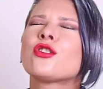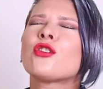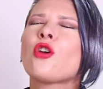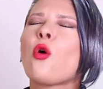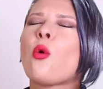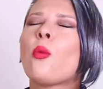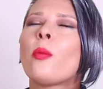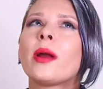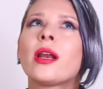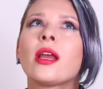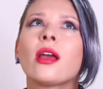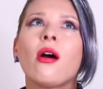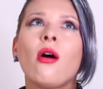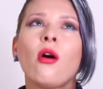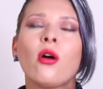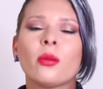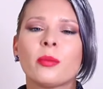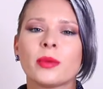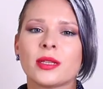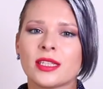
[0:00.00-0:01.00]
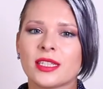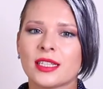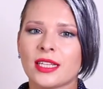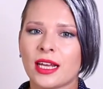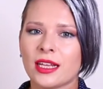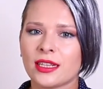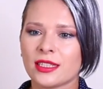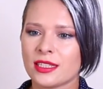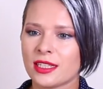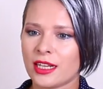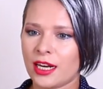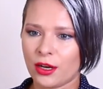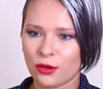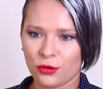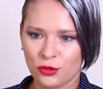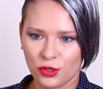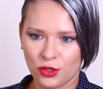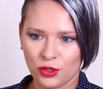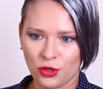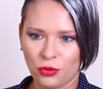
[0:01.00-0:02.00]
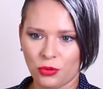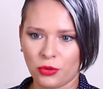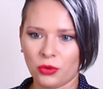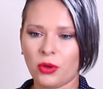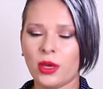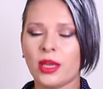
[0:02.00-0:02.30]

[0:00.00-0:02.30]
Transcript: so many almond scents that I could show you,